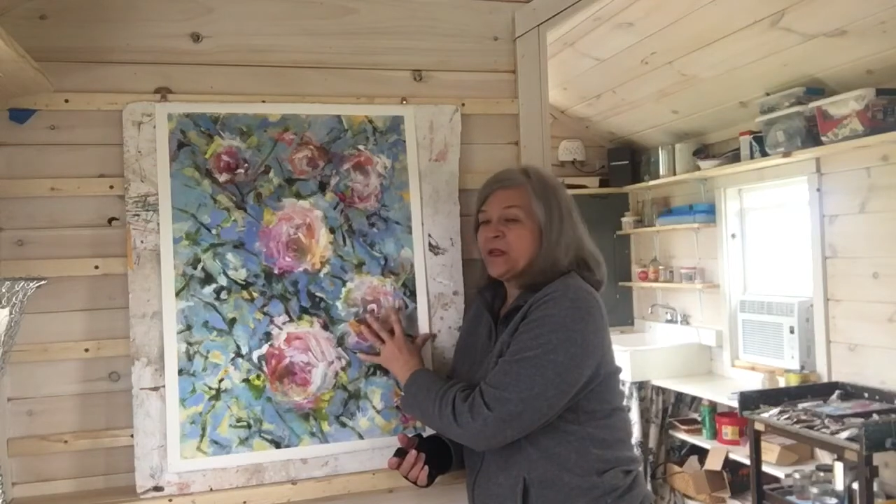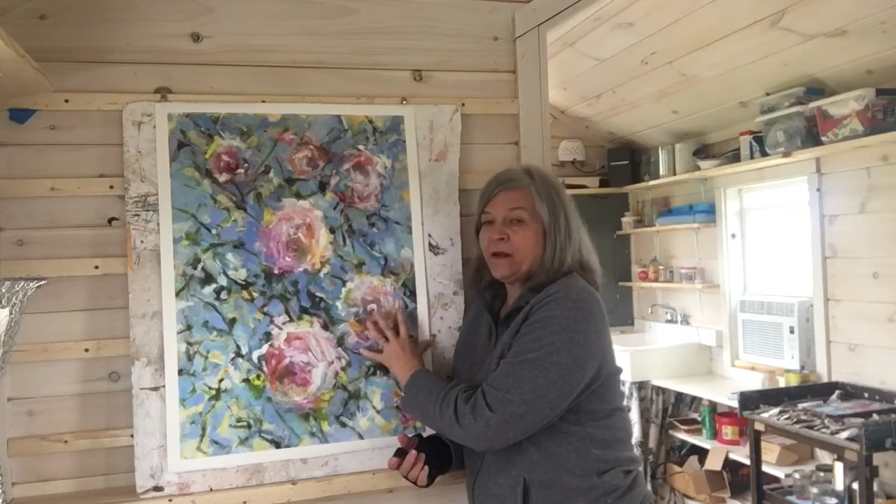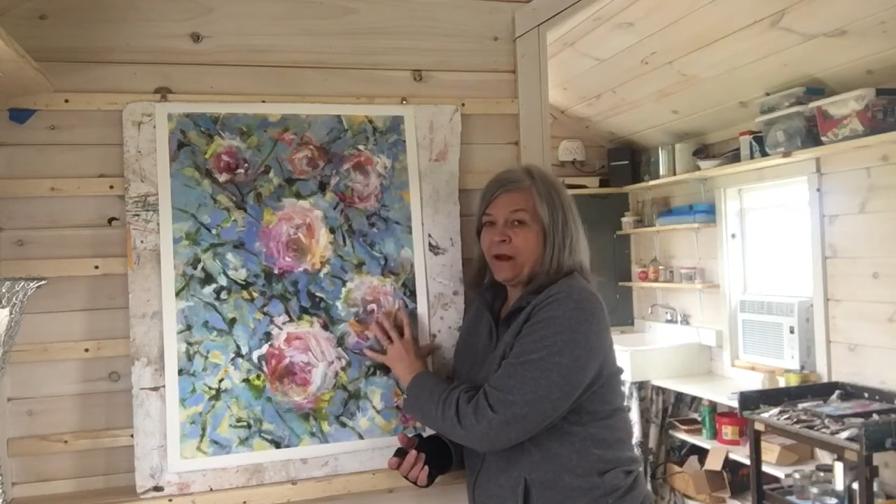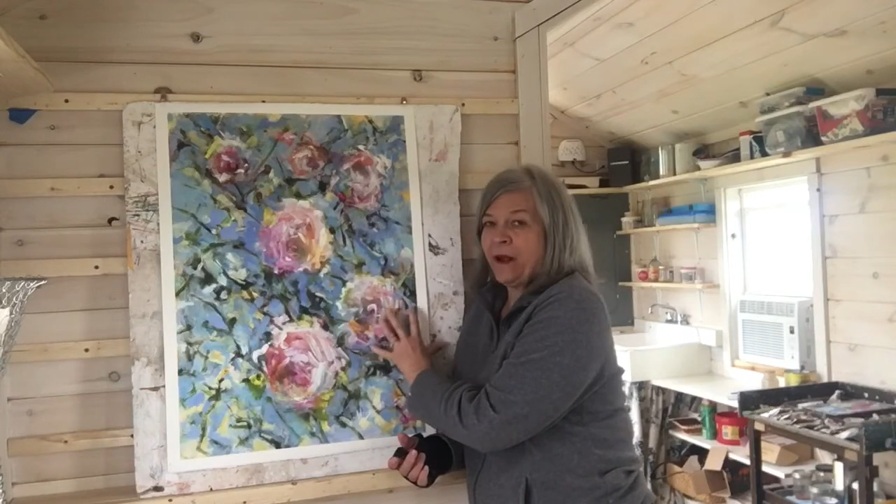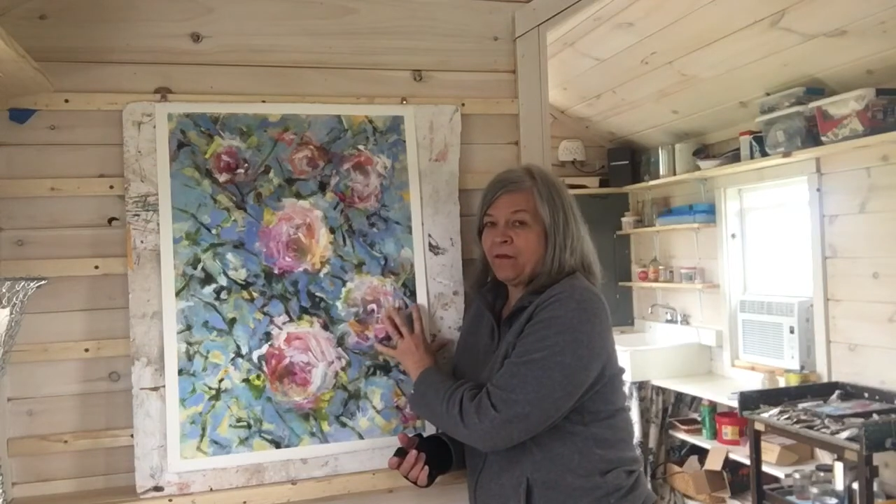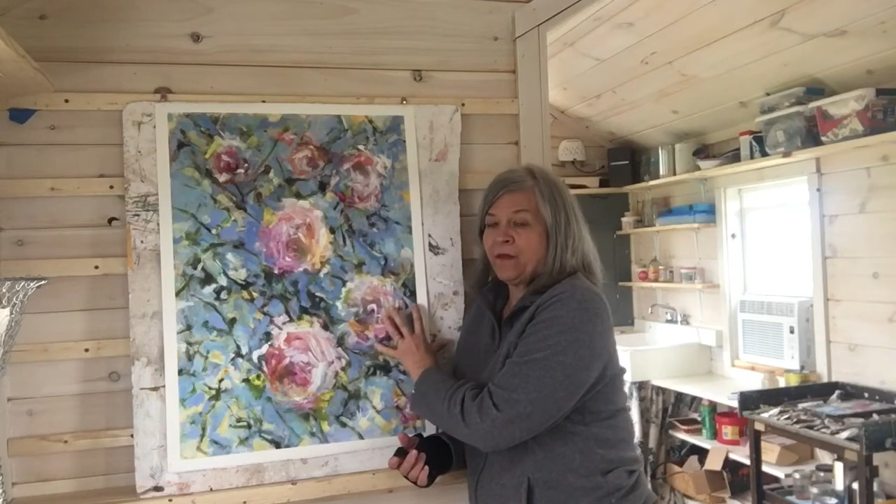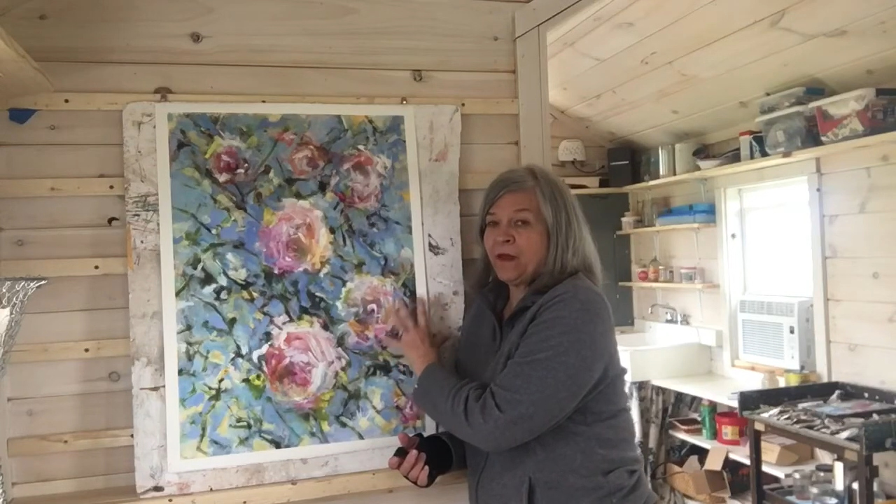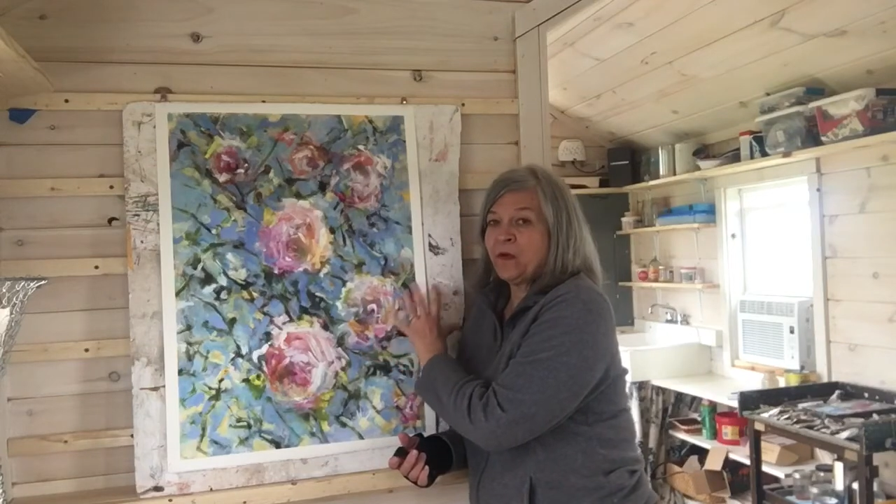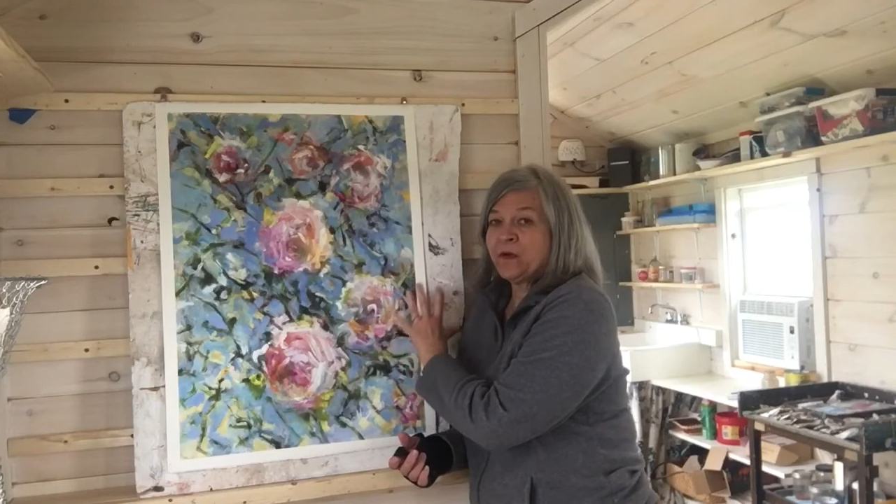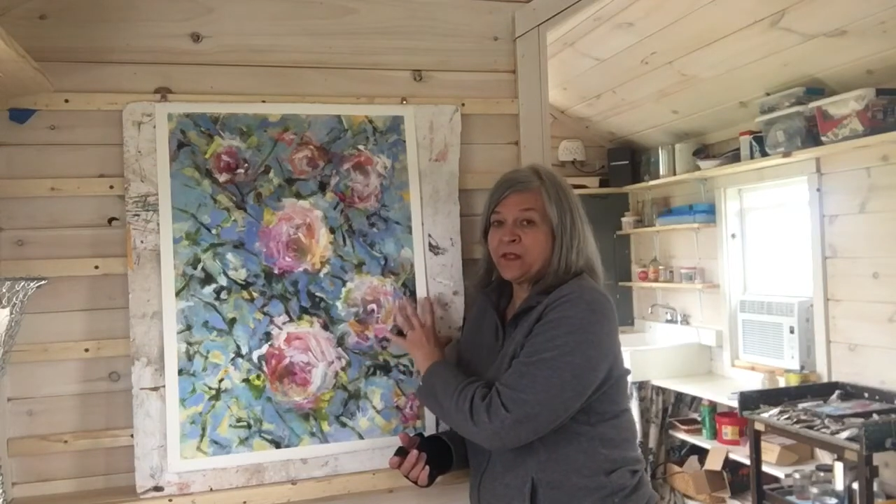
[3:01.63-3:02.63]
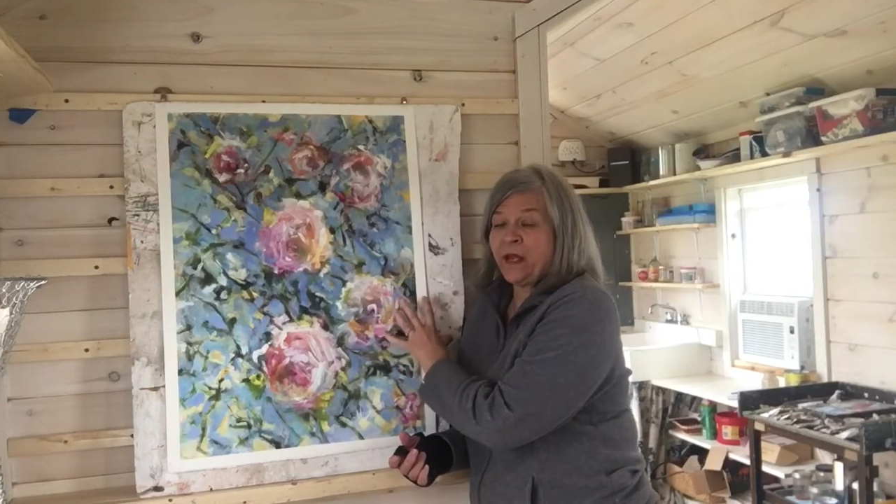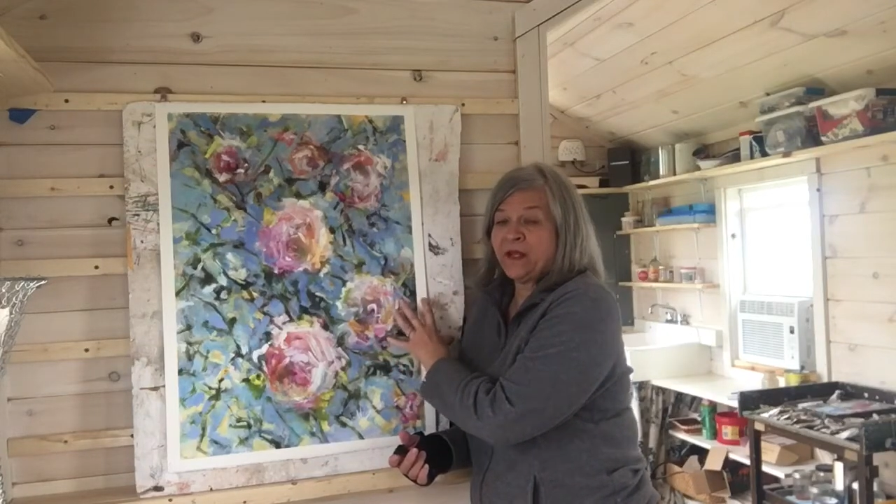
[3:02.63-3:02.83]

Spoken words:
on anything, you can take it